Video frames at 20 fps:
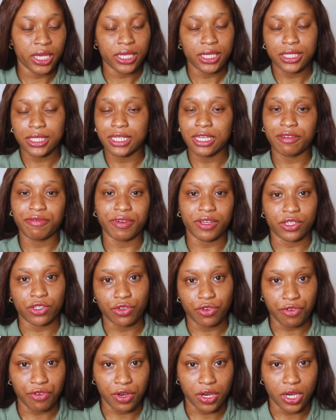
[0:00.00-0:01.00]
Sniff and
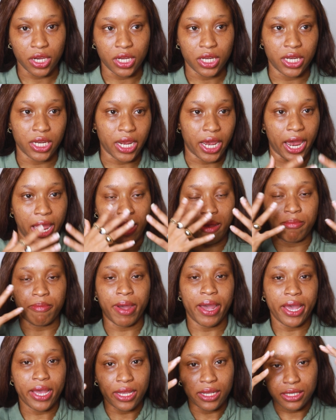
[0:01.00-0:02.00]
Scurry, they are
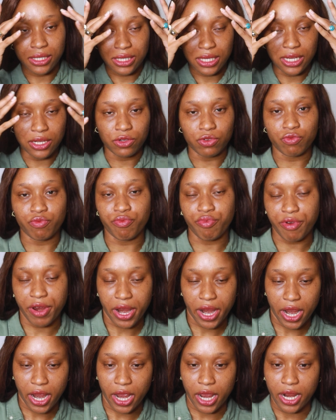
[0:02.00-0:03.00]
mice, little
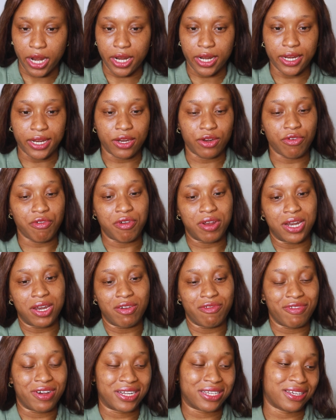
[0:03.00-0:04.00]
brain. They don't
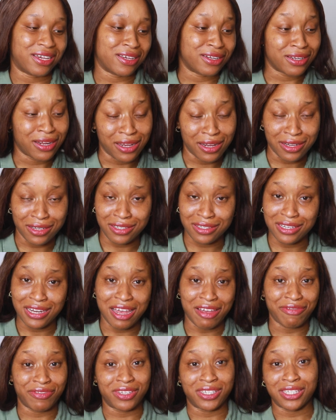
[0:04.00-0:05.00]
really overthink things.
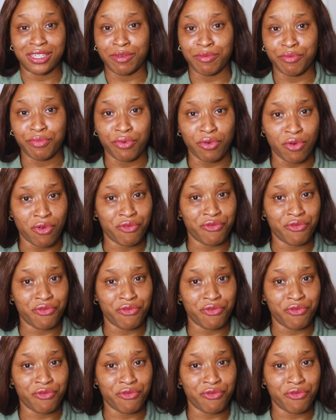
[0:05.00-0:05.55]
Life is simple.